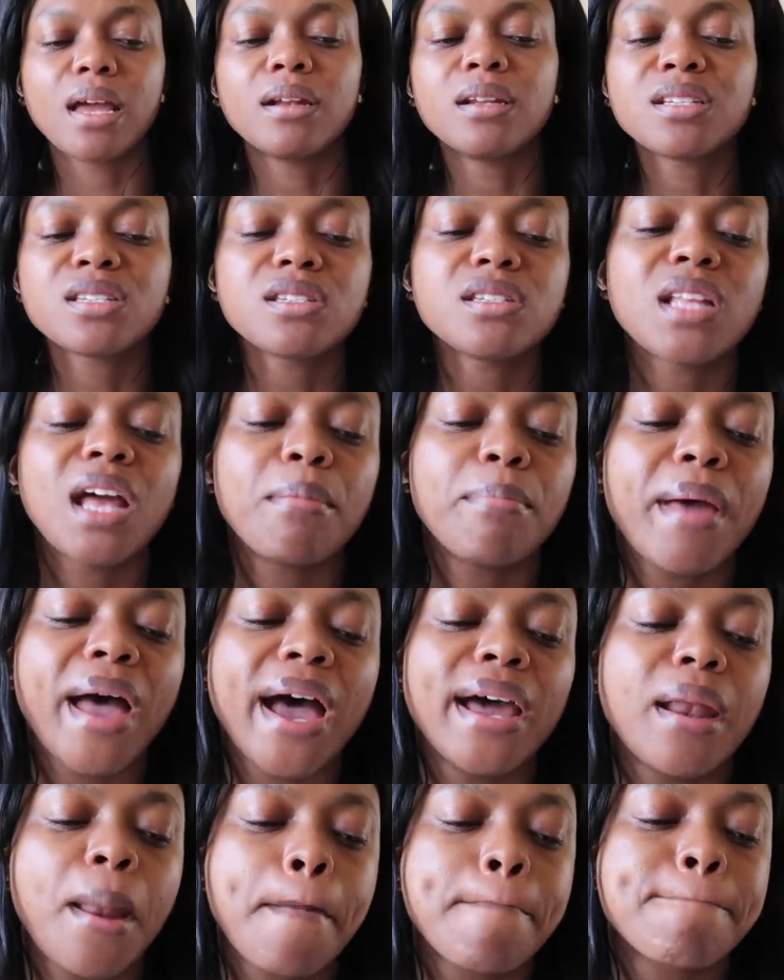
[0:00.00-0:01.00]
This is not
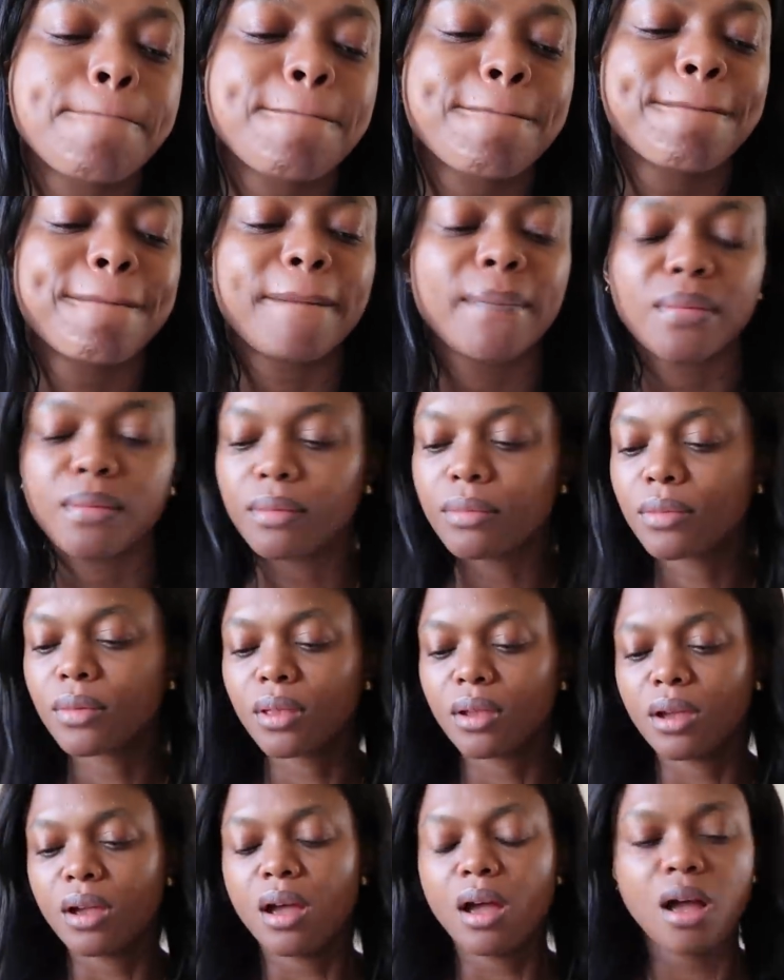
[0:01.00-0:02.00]
bad,
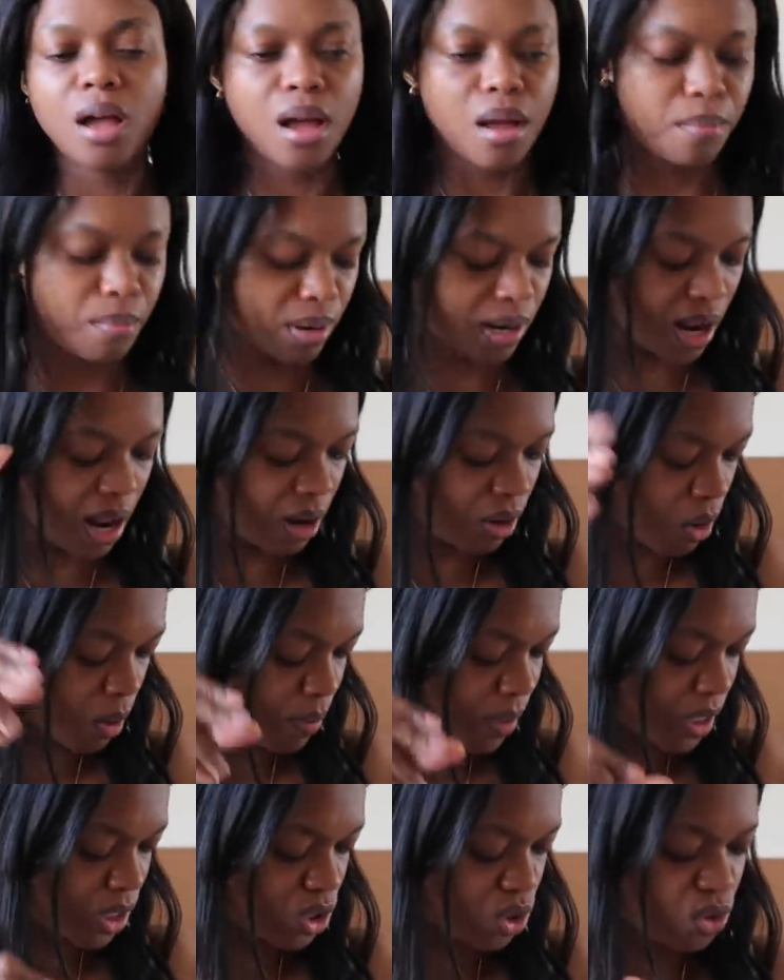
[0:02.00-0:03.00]
but I'll
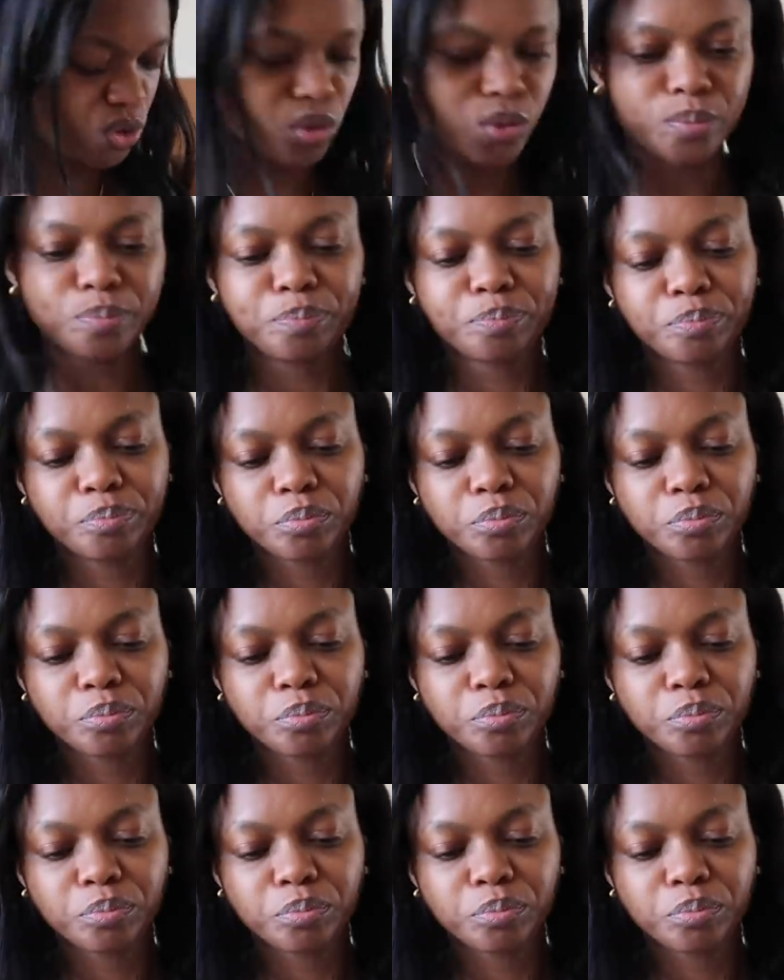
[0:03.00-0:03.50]
update you.